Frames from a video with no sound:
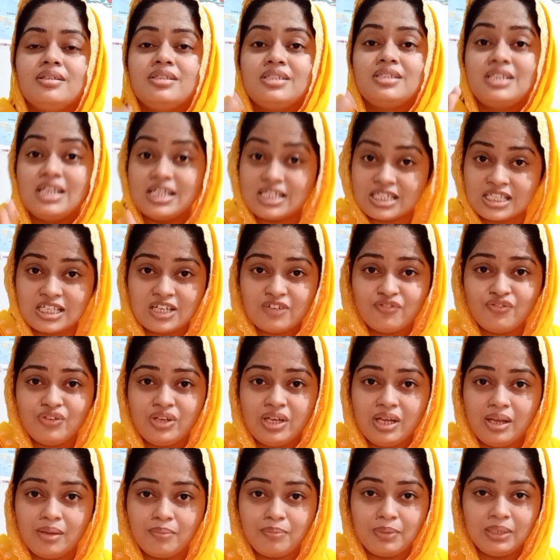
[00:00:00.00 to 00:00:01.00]

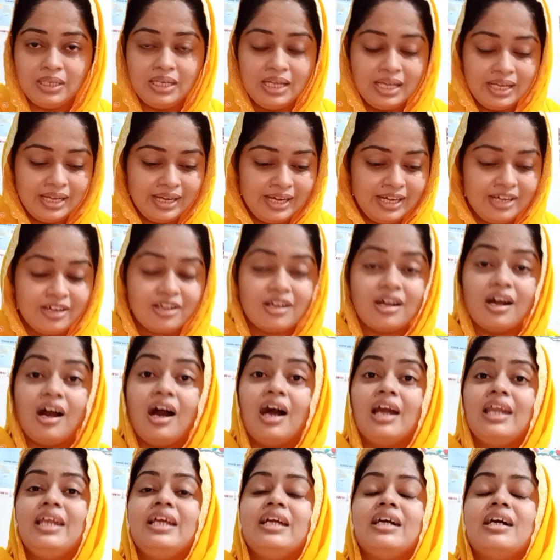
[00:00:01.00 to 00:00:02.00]
justifiable in
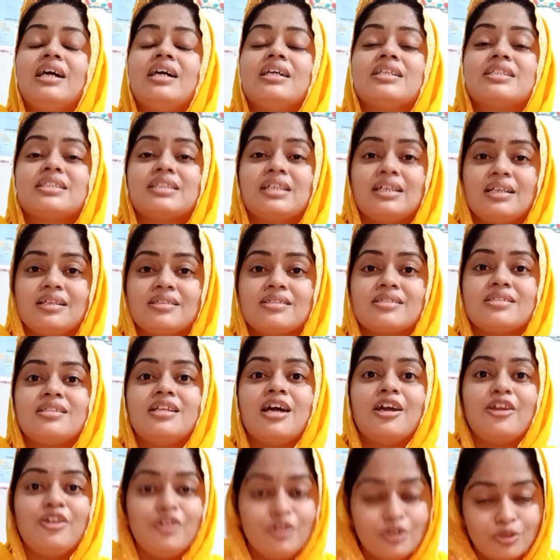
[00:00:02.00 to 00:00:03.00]
calling ourselves
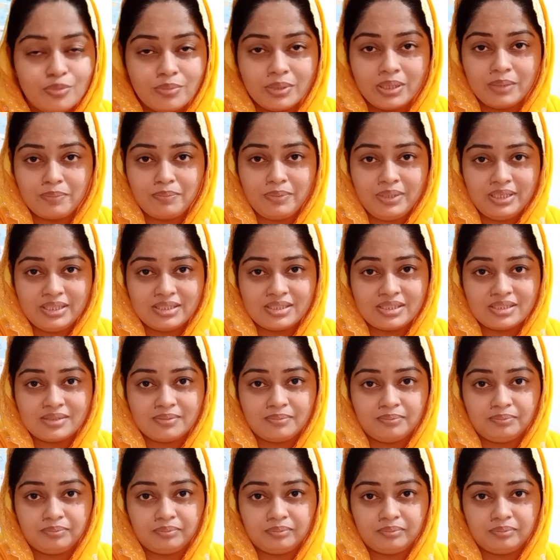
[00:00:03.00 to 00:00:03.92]
the human beings.